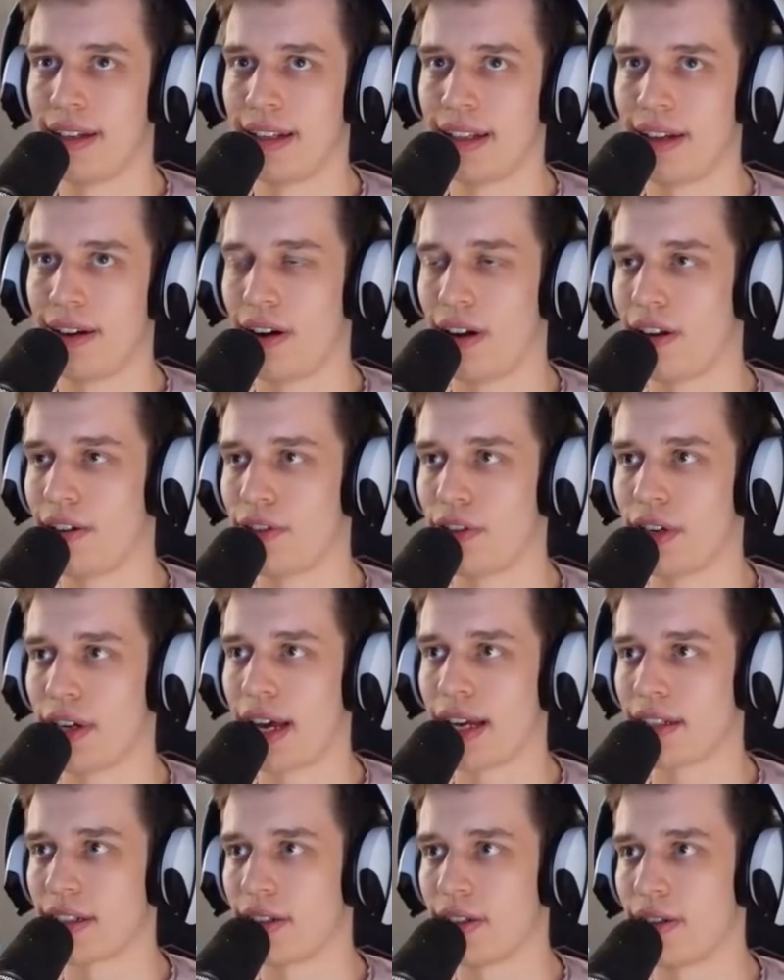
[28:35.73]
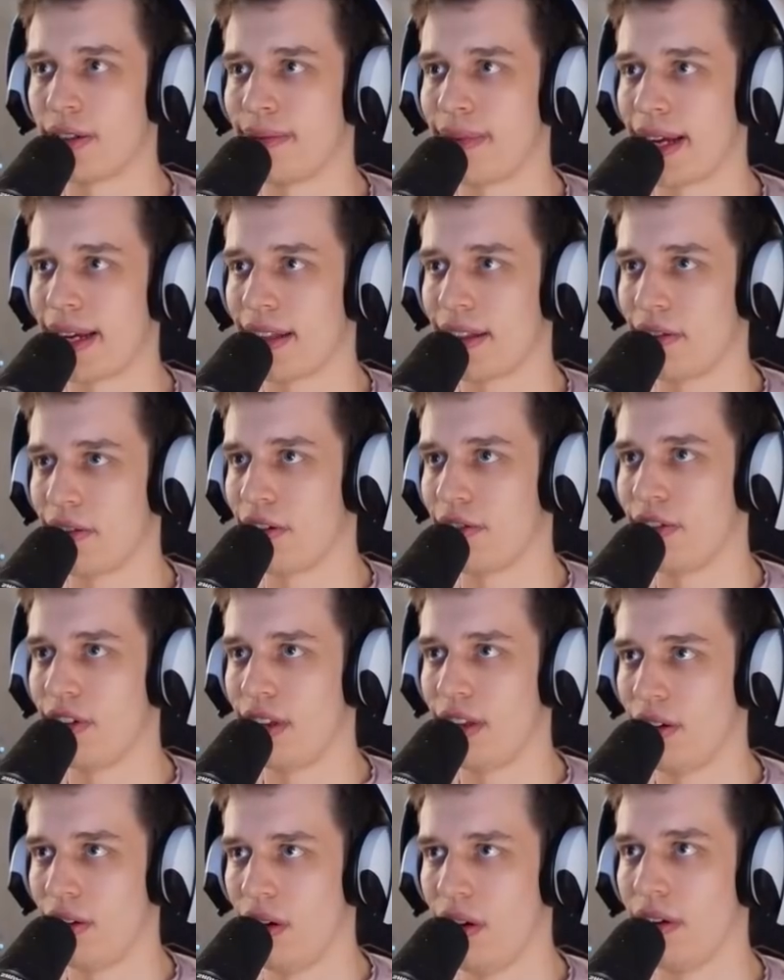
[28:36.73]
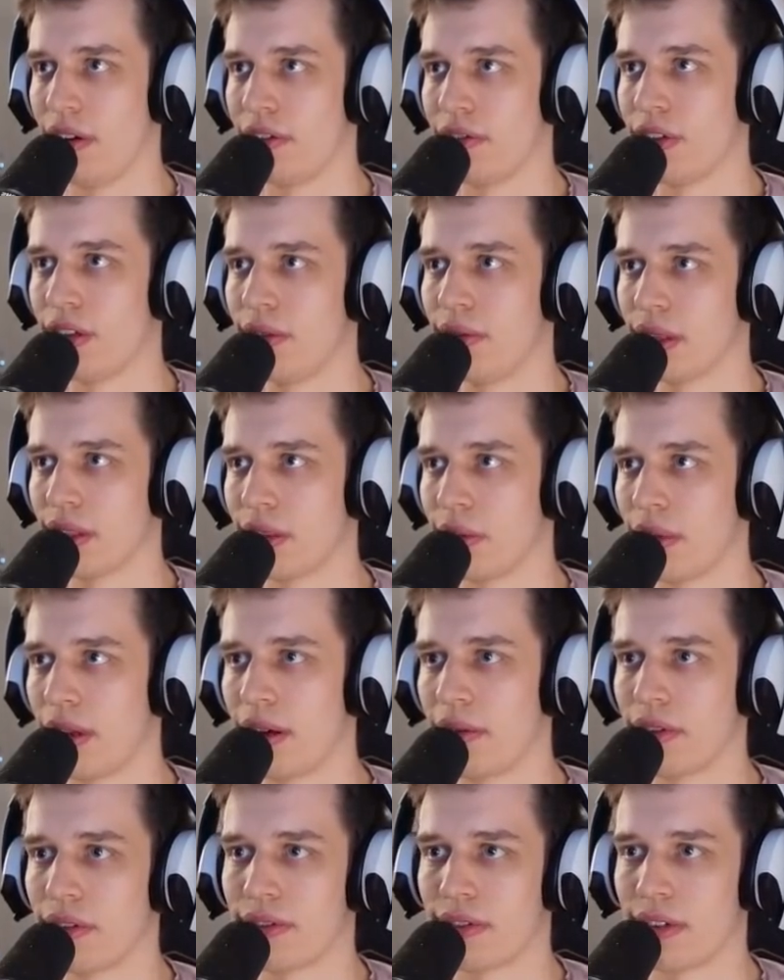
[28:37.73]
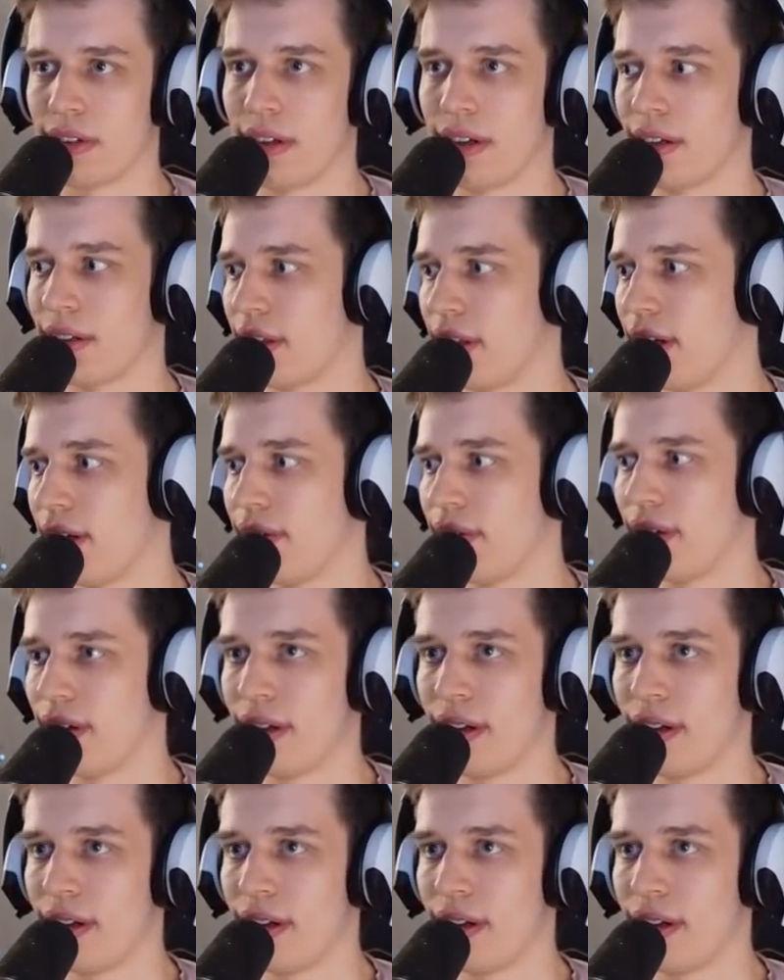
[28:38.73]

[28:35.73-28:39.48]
Now all of you guys are going back into the video. Oh, he really was supply block for a long time.